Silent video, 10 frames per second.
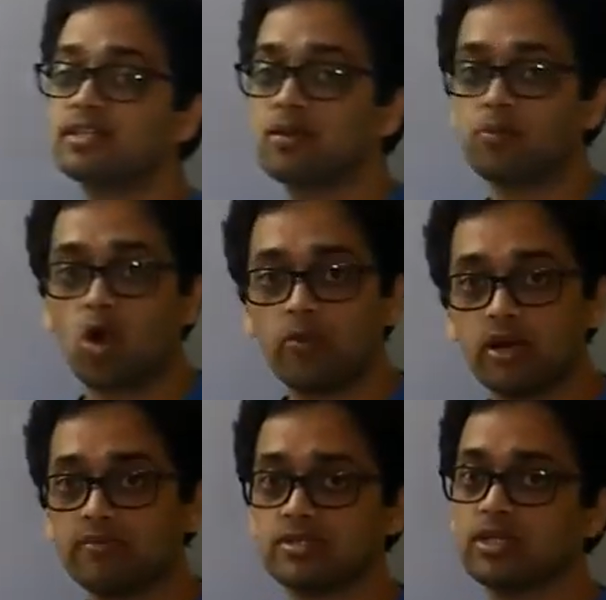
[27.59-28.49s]
the
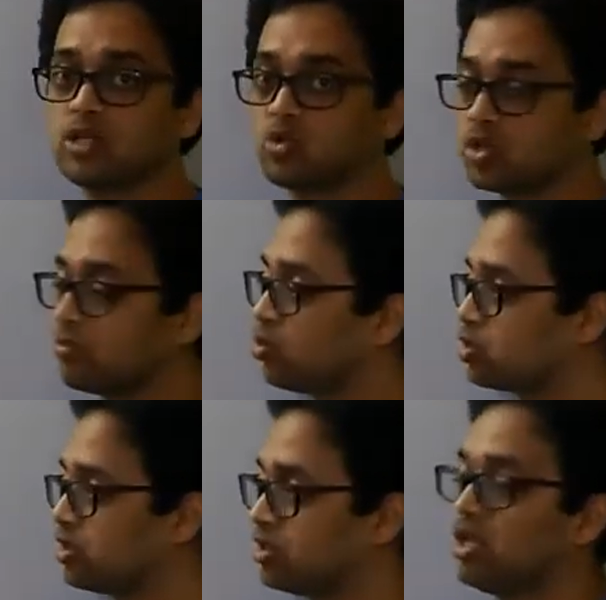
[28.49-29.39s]
problems in 2D
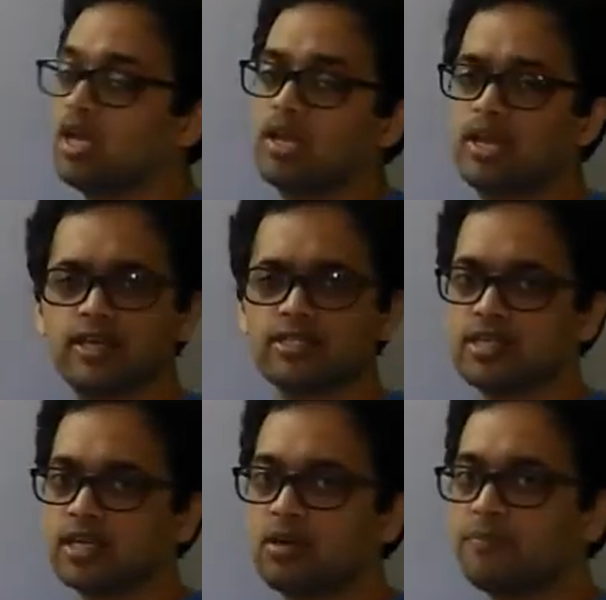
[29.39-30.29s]
motion. Let us
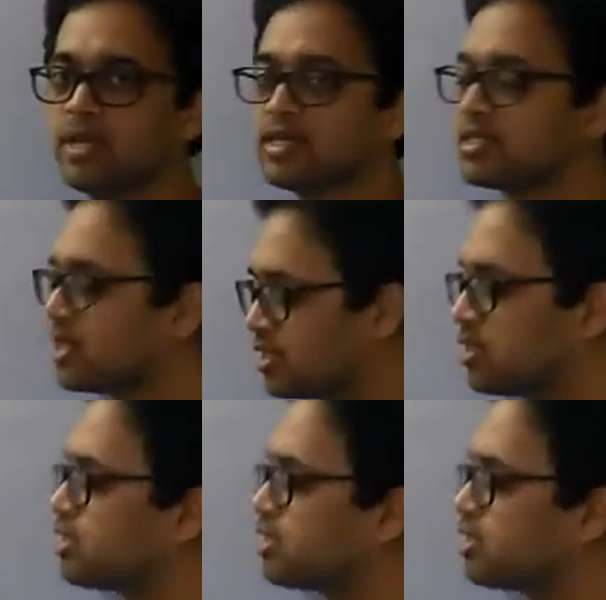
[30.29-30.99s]
take a basic